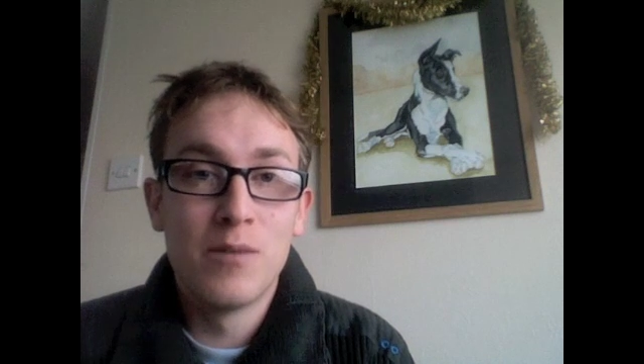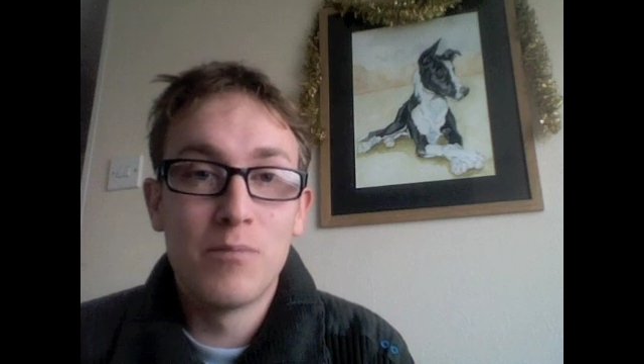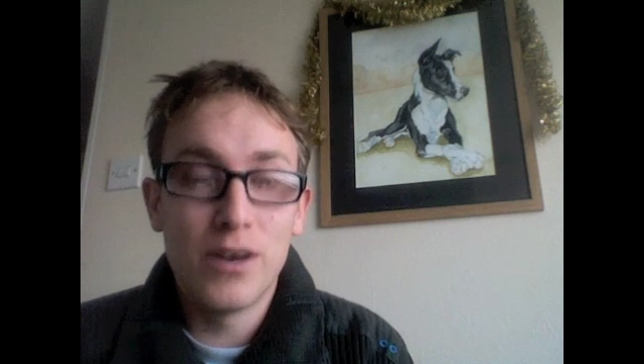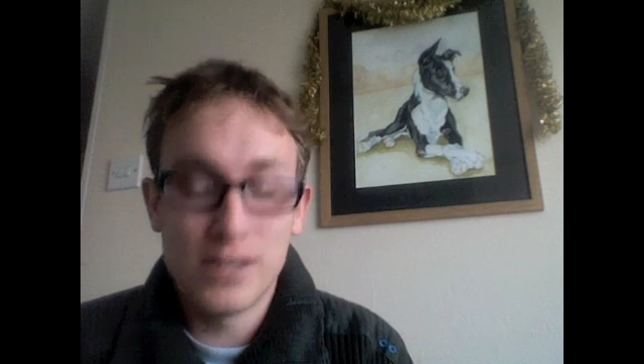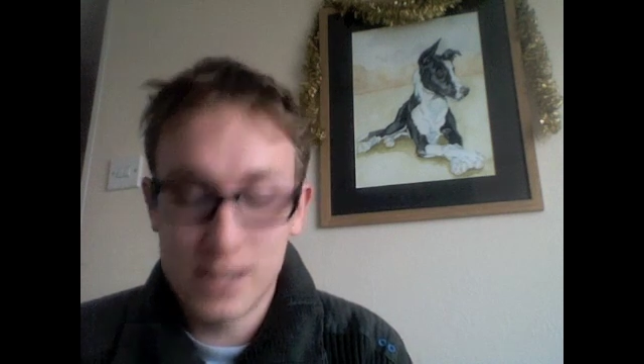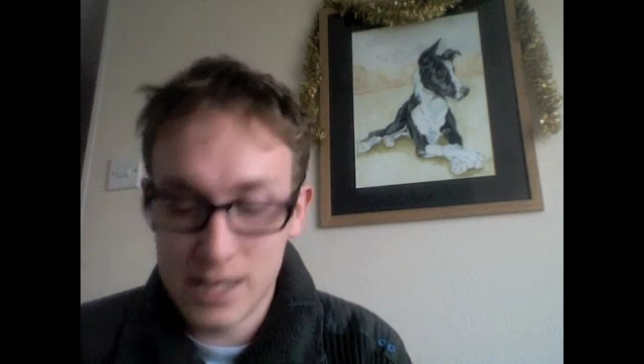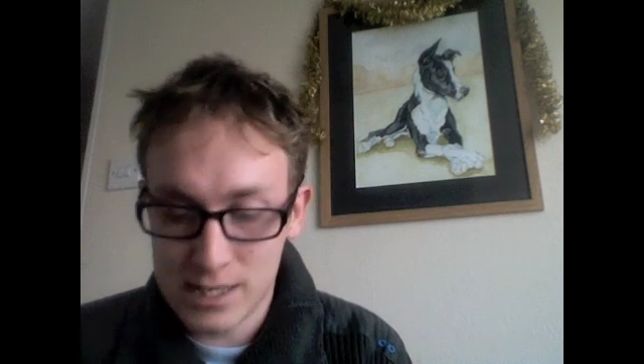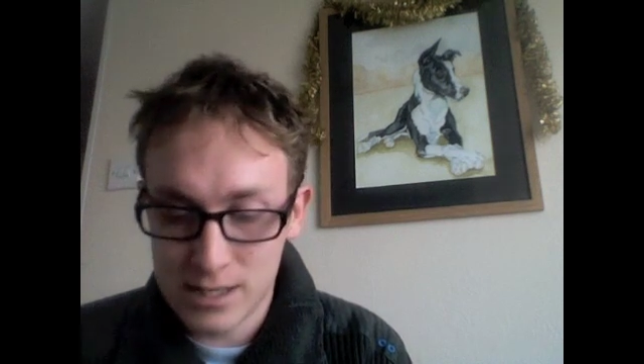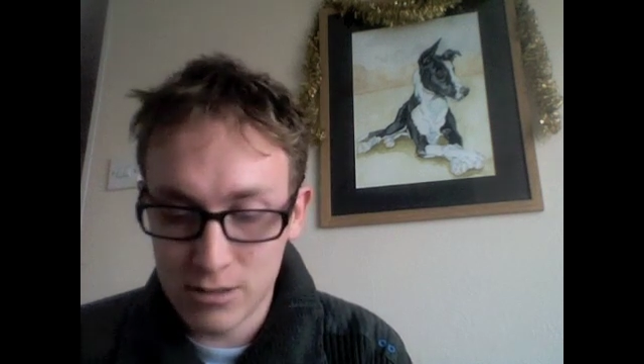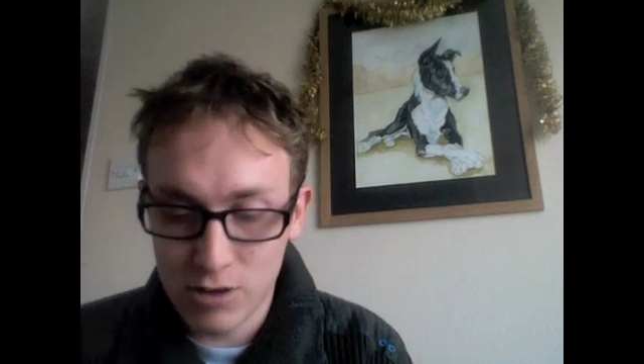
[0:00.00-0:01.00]
But it
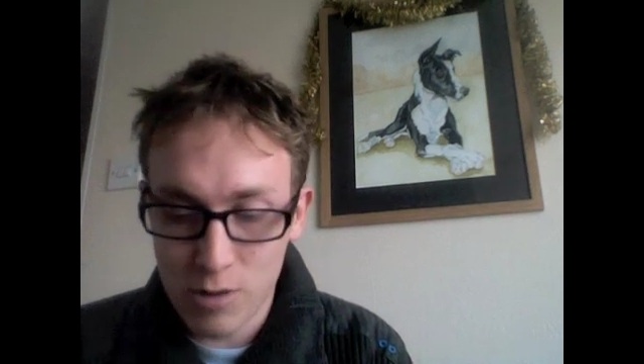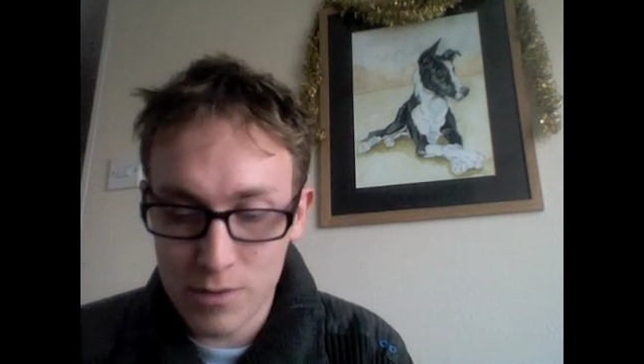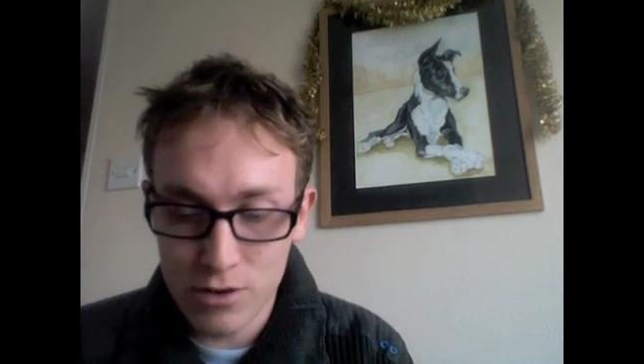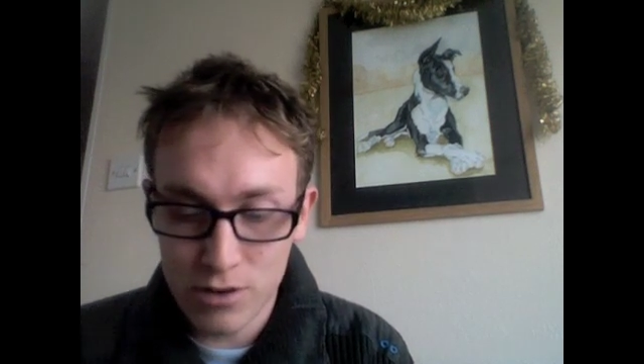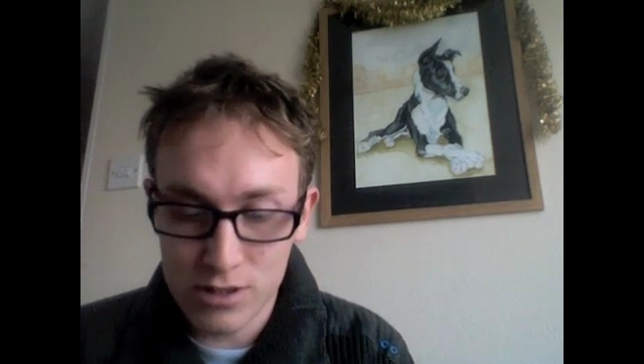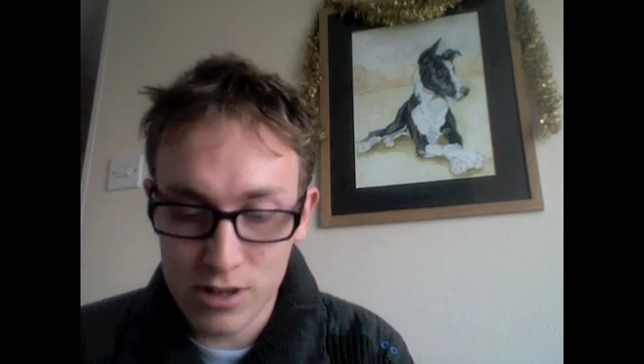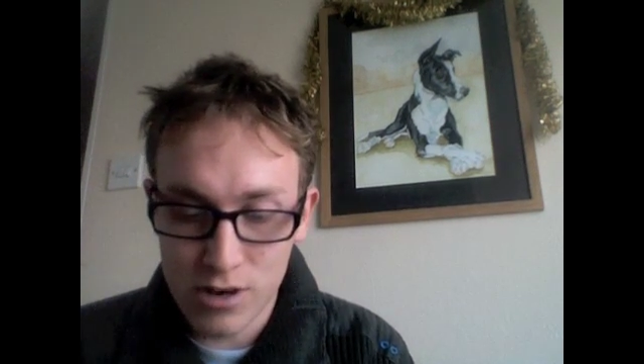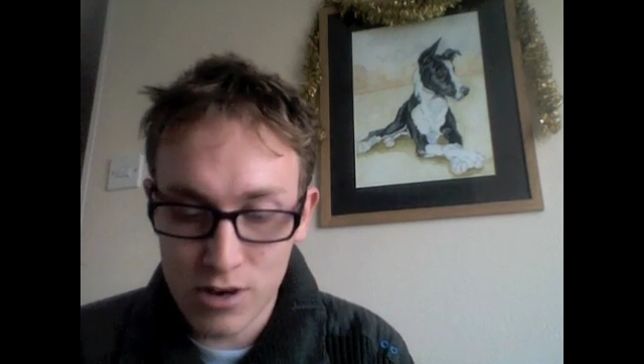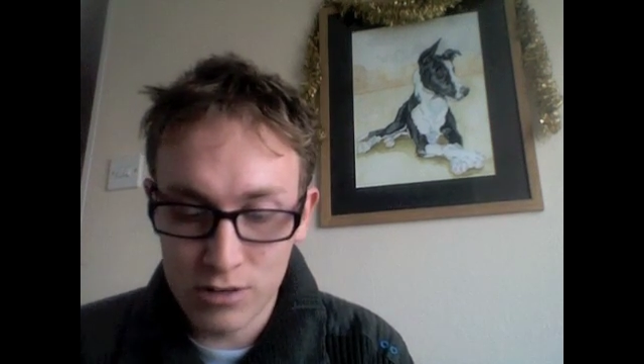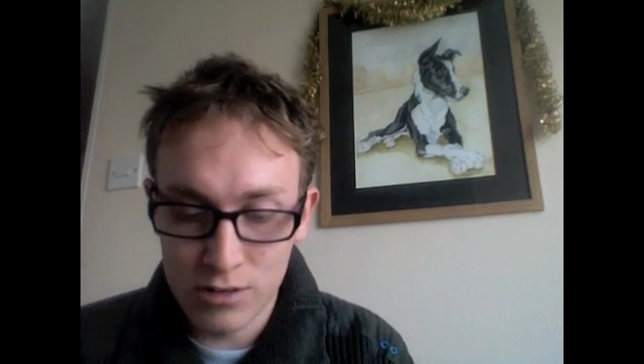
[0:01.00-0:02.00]
still got me hooked
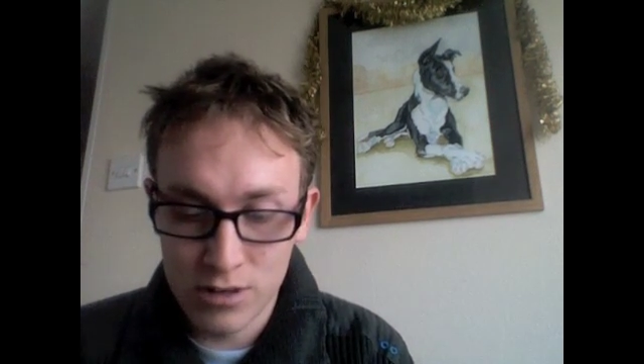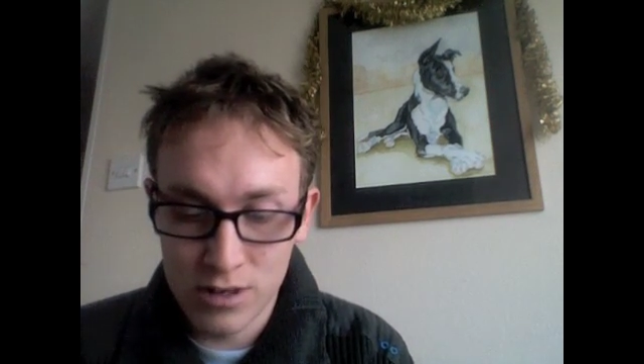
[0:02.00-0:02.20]
on